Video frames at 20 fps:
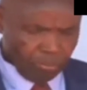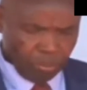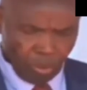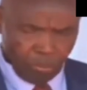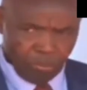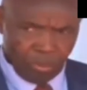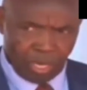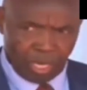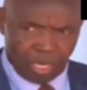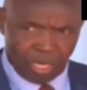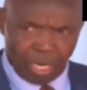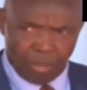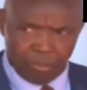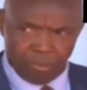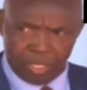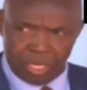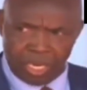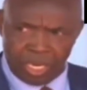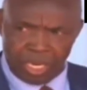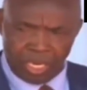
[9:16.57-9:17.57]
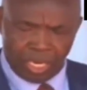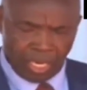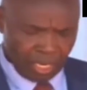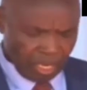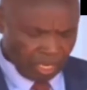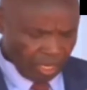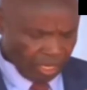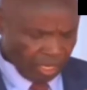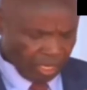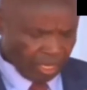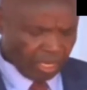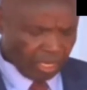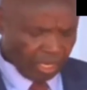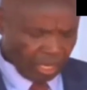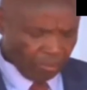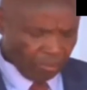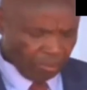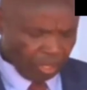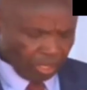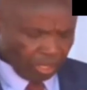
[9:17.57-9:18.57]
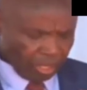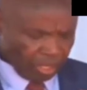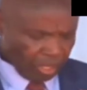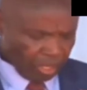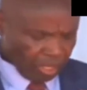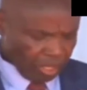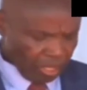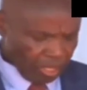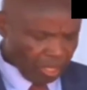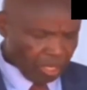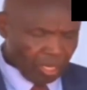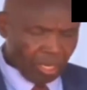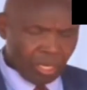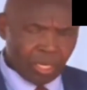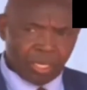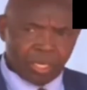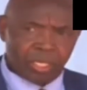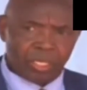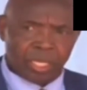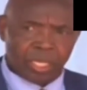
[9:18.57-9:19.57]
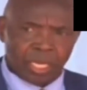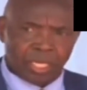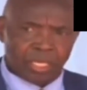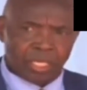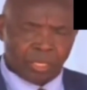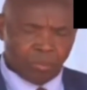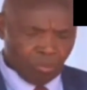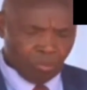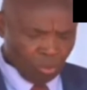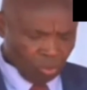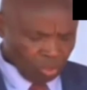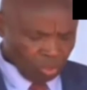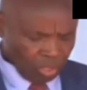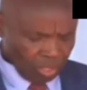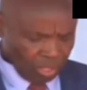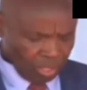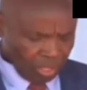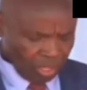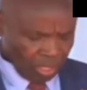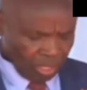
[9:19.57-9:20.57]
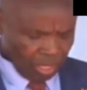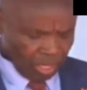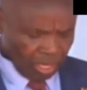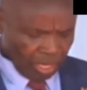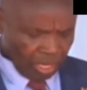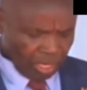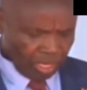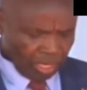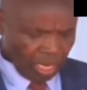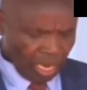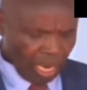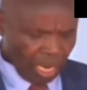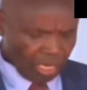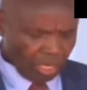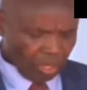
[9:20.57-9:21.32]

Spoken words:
are properly captured in NEMIS. Textbooks and